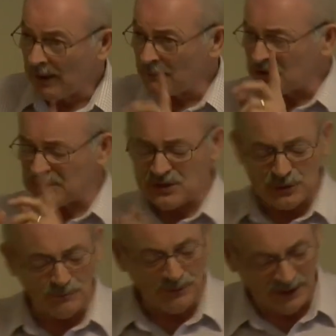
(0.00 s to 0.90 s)
let me say
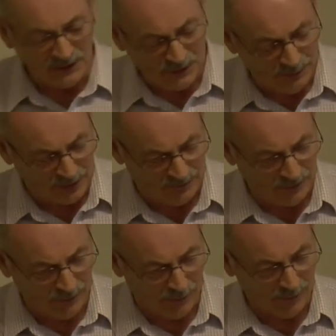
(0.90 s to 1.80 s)
something else about it for
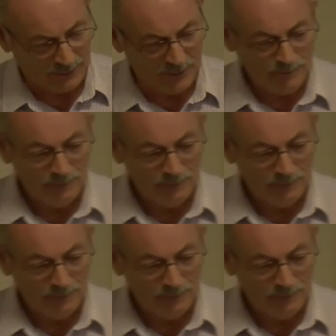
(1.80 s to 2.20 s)
a moment.